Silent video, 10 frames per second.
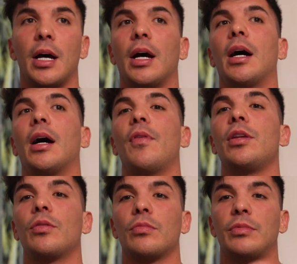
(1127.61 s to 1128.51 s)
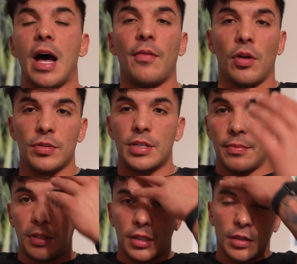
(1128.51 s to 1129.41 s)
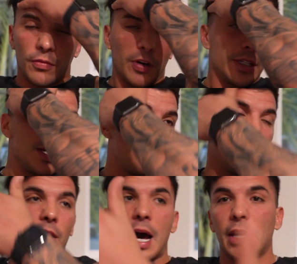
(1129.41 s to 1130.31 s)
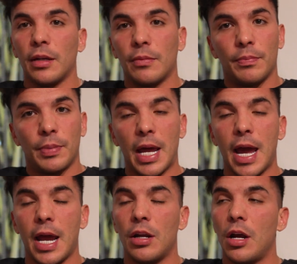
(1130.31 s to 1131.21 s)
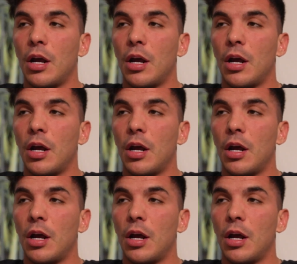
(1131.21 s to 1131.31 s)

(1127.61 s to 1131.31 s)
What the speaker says: When you download something, for example, cutting plan,